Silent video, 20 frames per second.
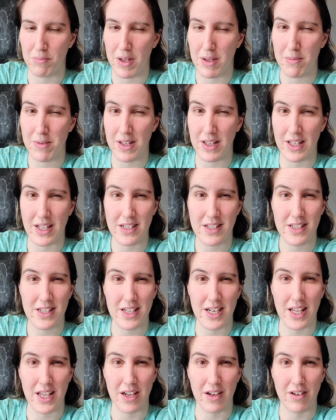maybe less
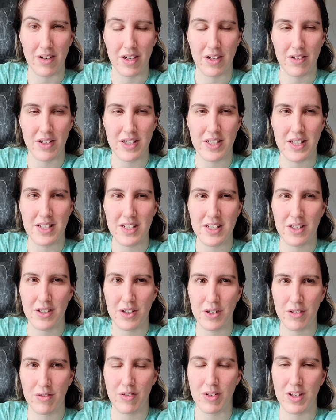than a year ago. He says he
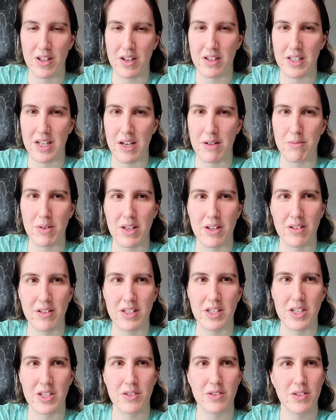lurked for a long time, but he
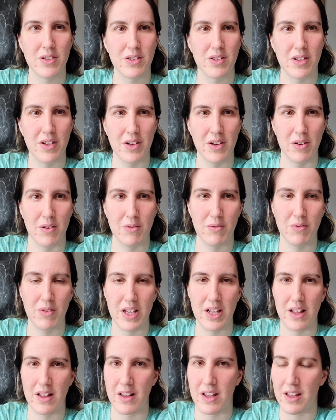only just, you know,
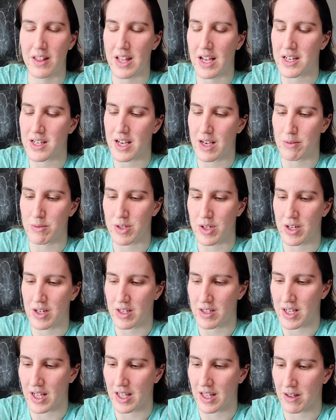in that time
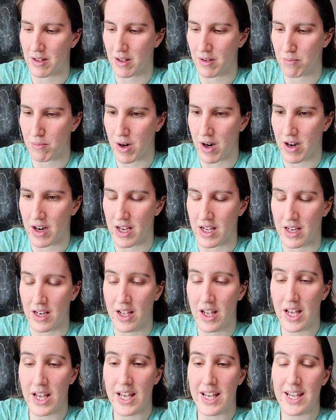started taking part, and
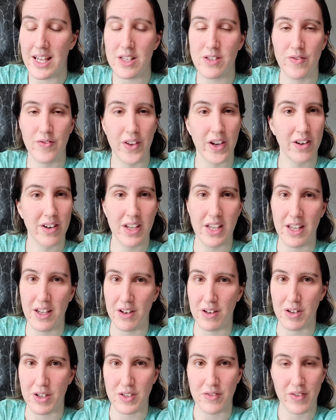he's very
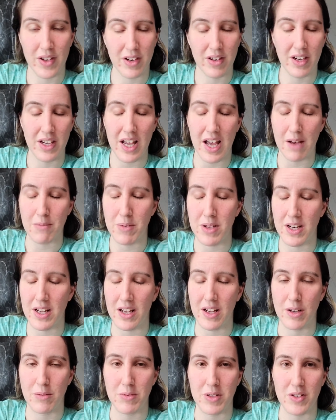eager, he's very happy to
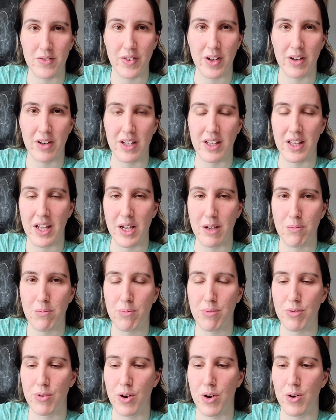help, he's very like
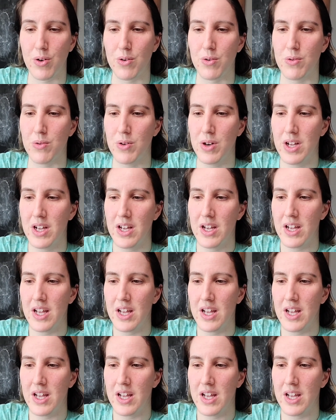pro,